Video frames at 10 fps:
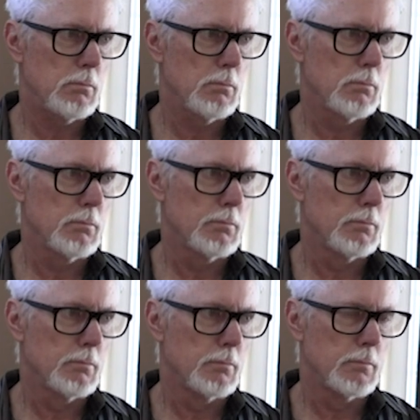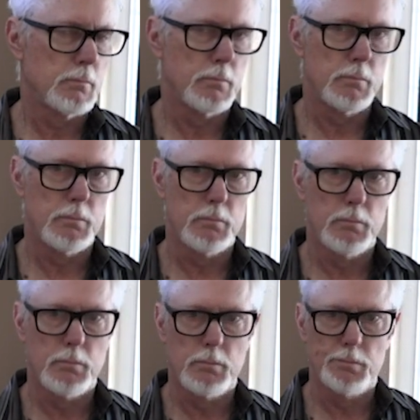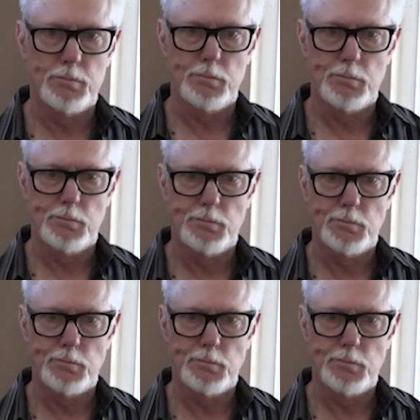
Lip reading: (silent)